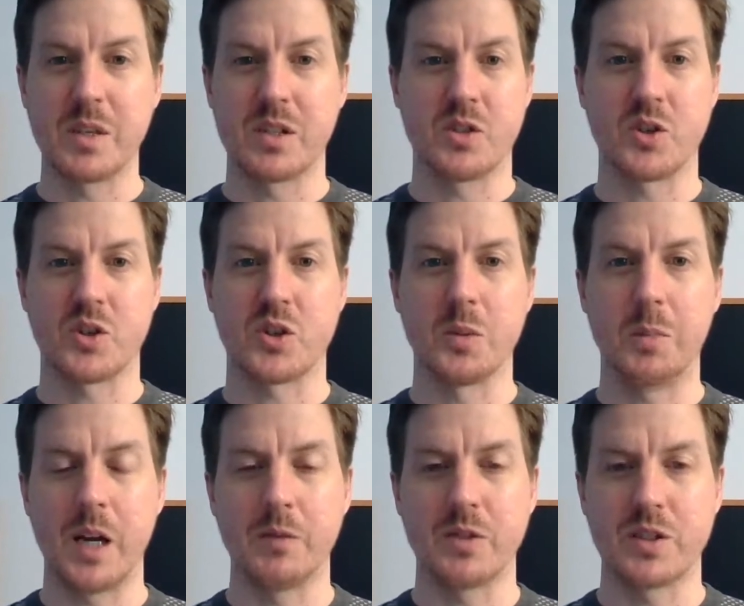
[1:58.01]
So just jump
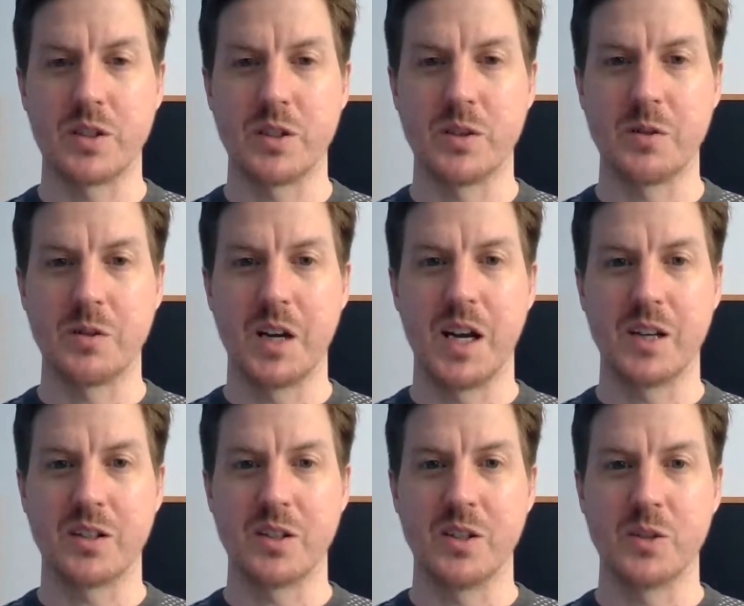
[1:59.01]
over
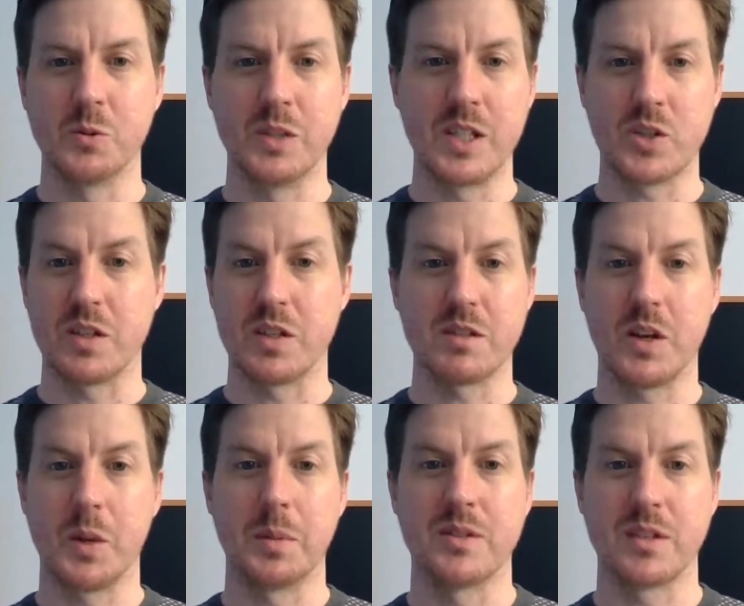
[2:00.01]
to Google, literally
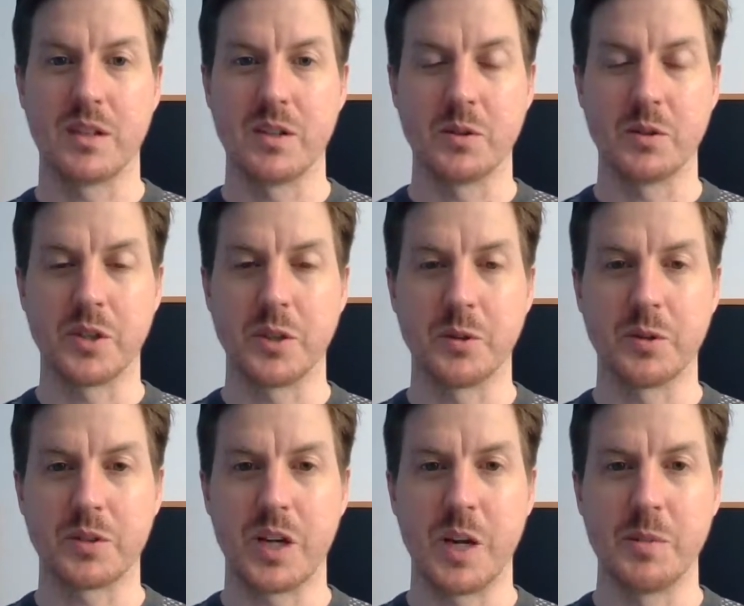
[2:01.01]
type into Google
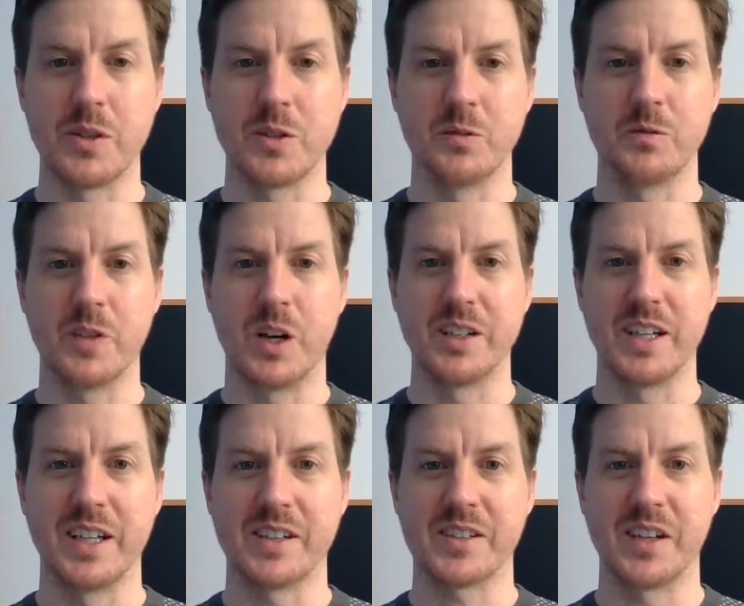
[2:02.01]
Chrome, and you'll find
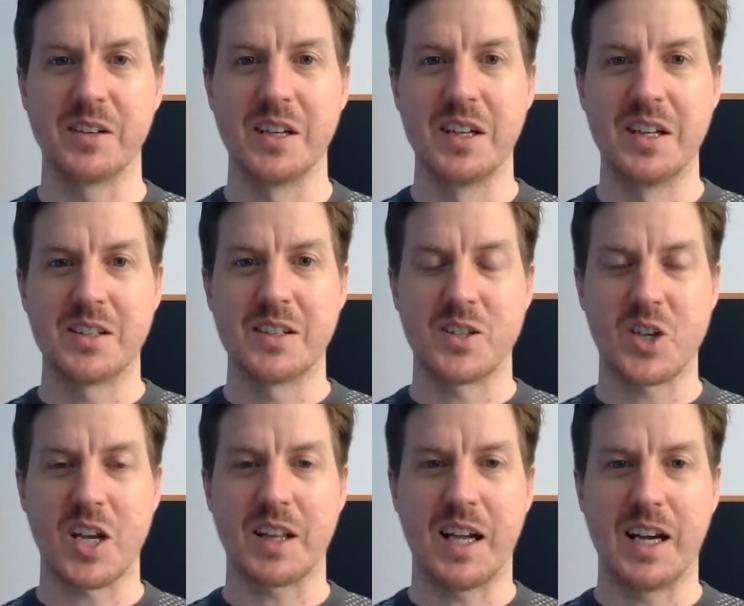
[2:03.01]
So
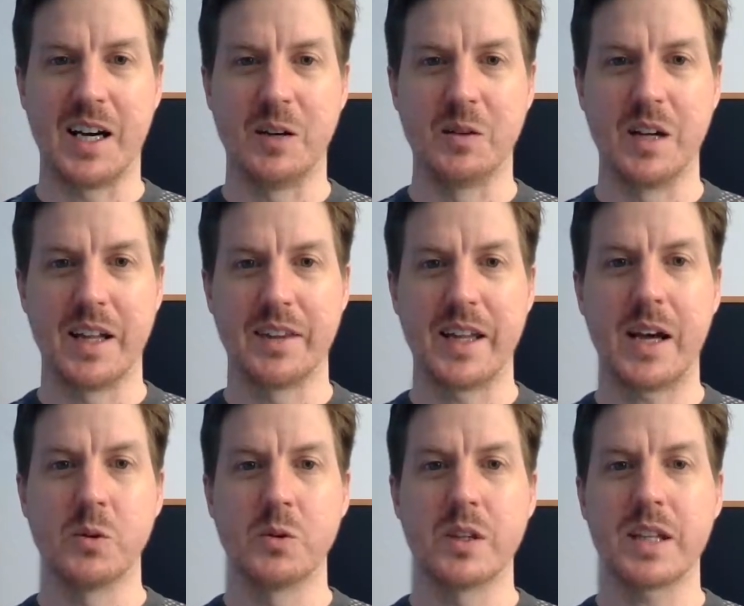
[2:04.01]
check that out, and
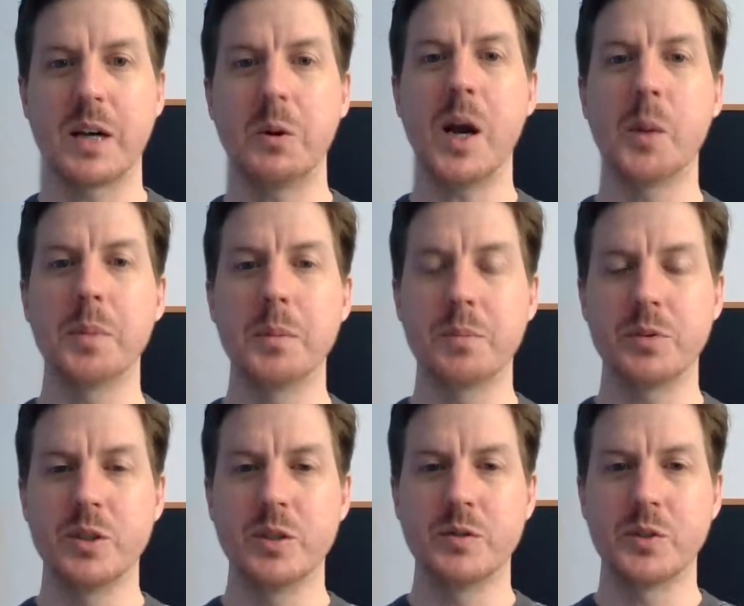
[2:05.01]
that will help
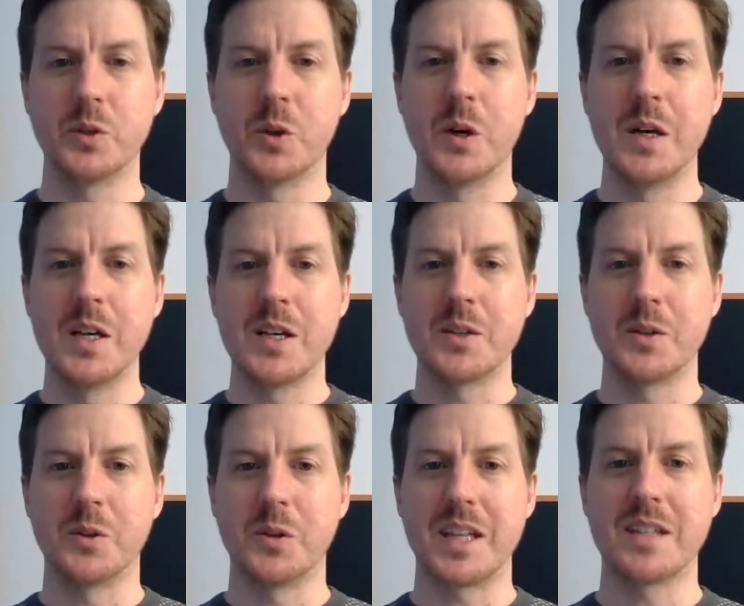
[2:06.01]
improve
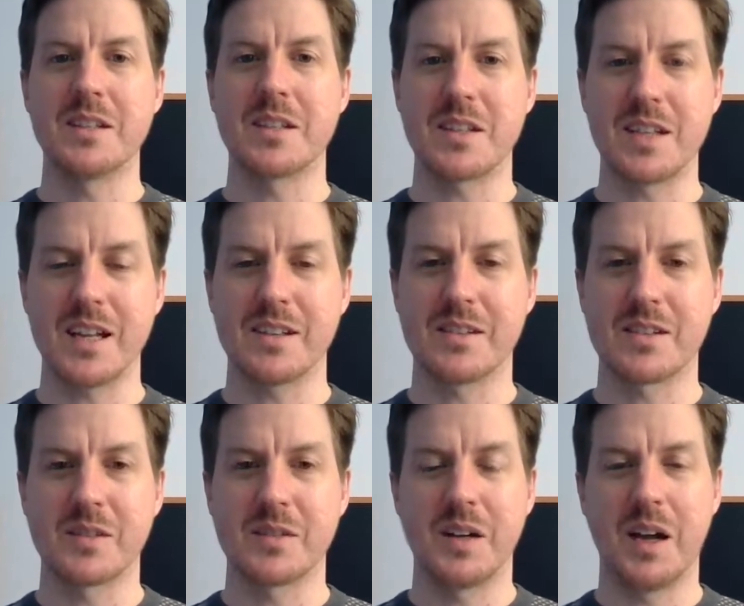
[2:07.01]
your internet
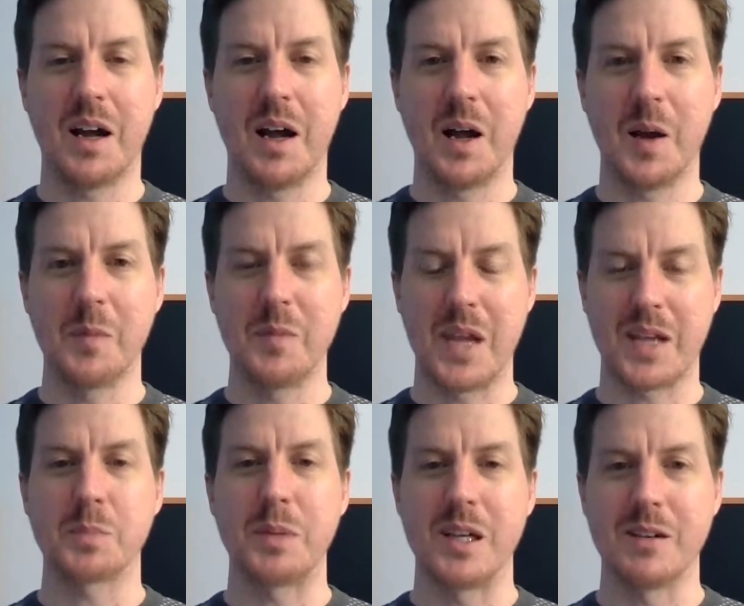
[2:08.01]

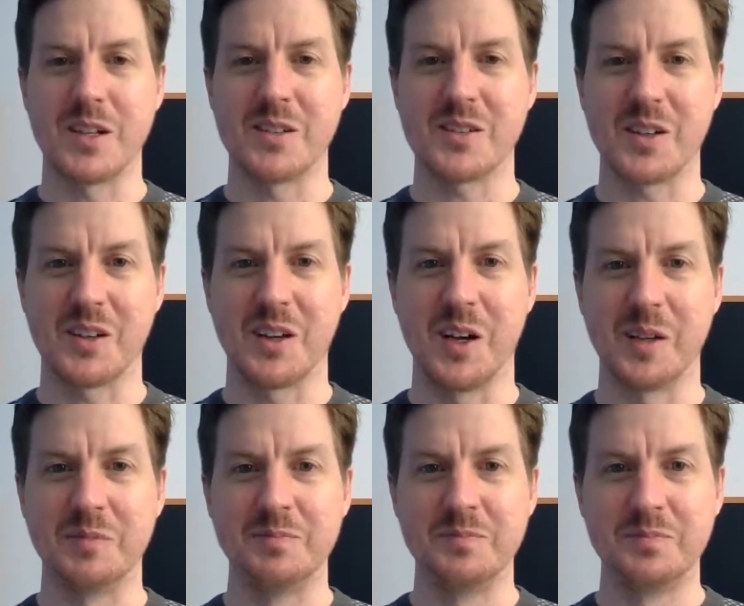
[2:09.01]
experience online.